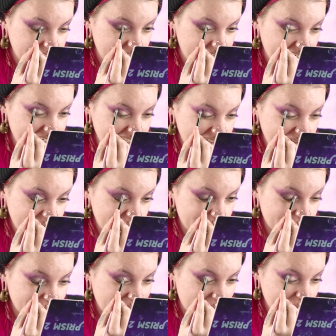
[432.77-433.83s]
I
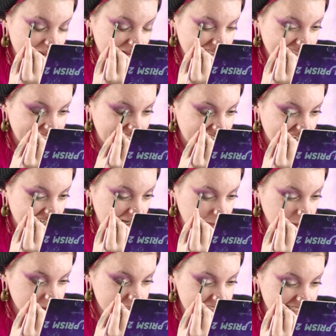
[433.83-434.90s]
remembered like a
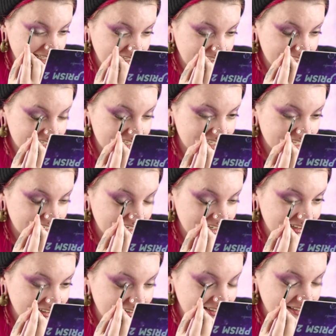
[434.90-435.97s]
couple scenes that
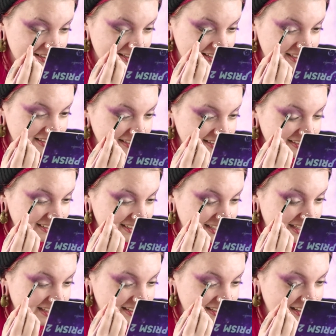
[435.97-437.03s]

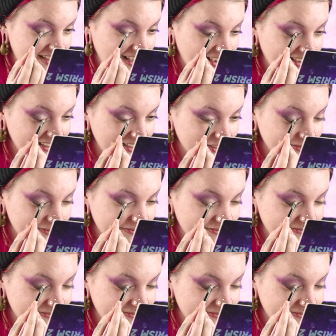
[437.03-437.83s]
kind of